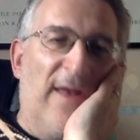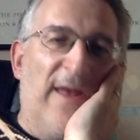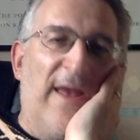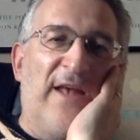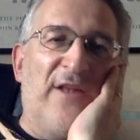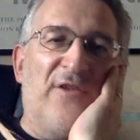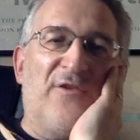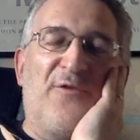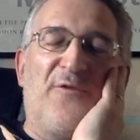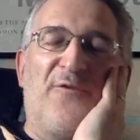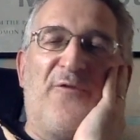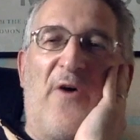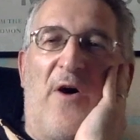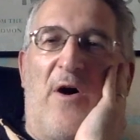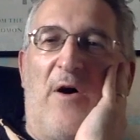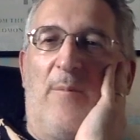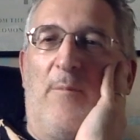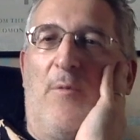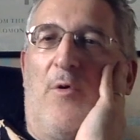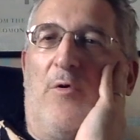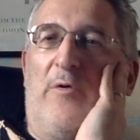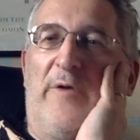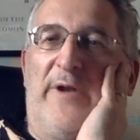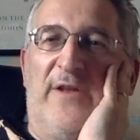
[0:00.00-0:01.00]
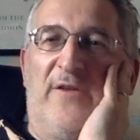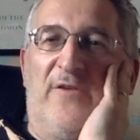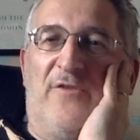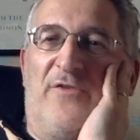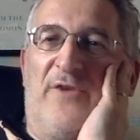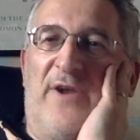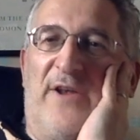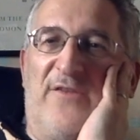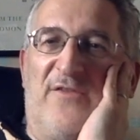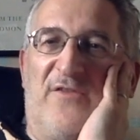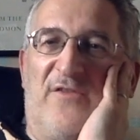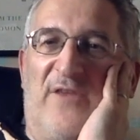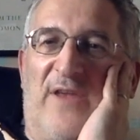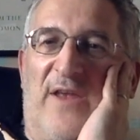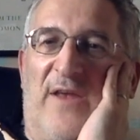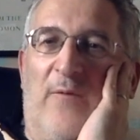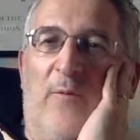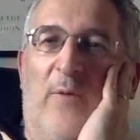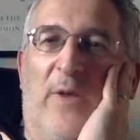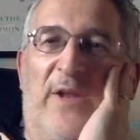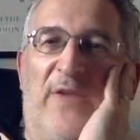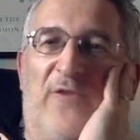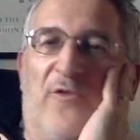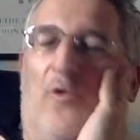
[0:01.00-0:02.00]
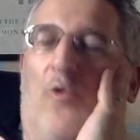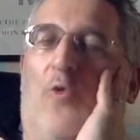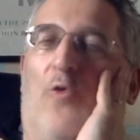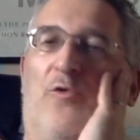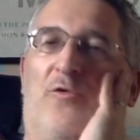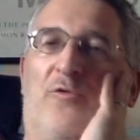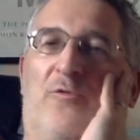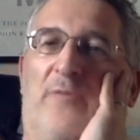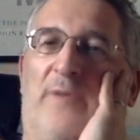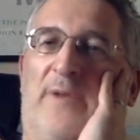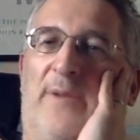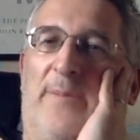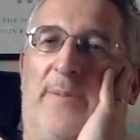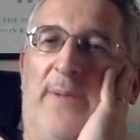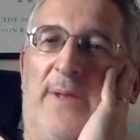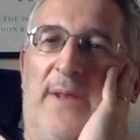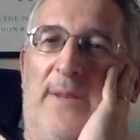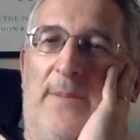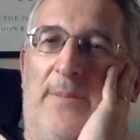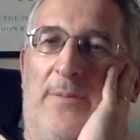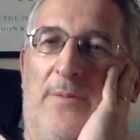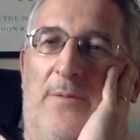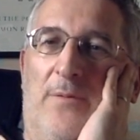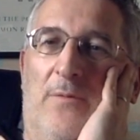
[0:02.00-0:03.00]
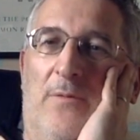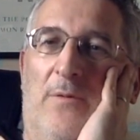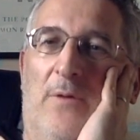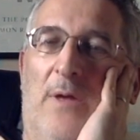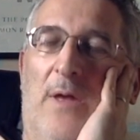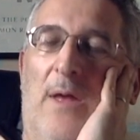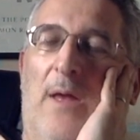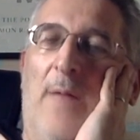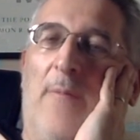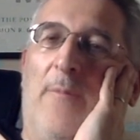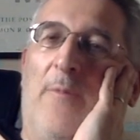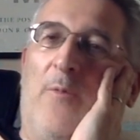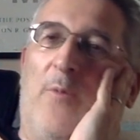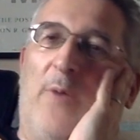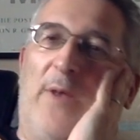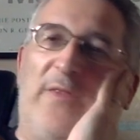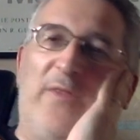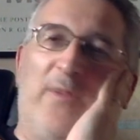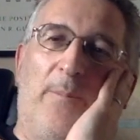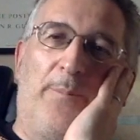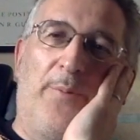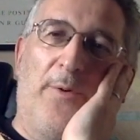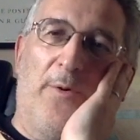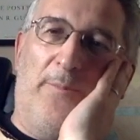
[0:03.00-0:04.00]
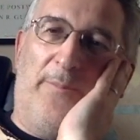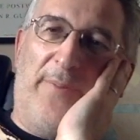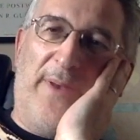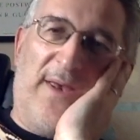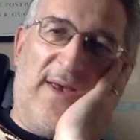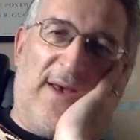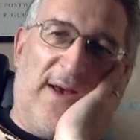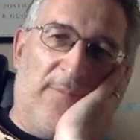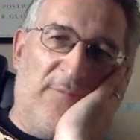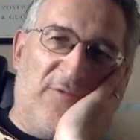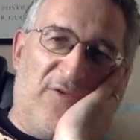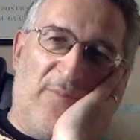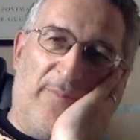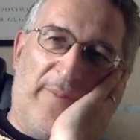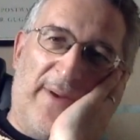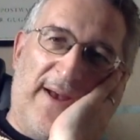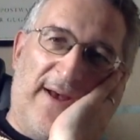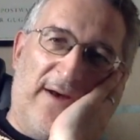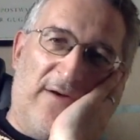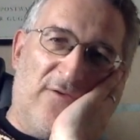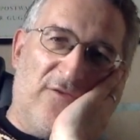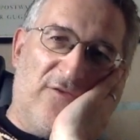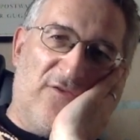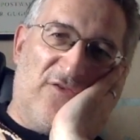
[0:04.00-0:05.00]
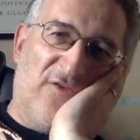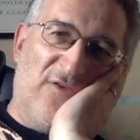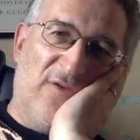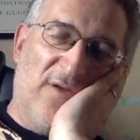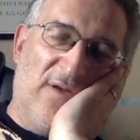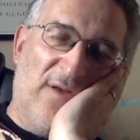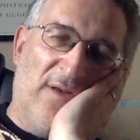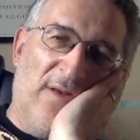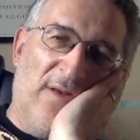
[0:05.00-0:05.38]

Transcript: It's far more interesting when it's ordinary people but when the book becomes about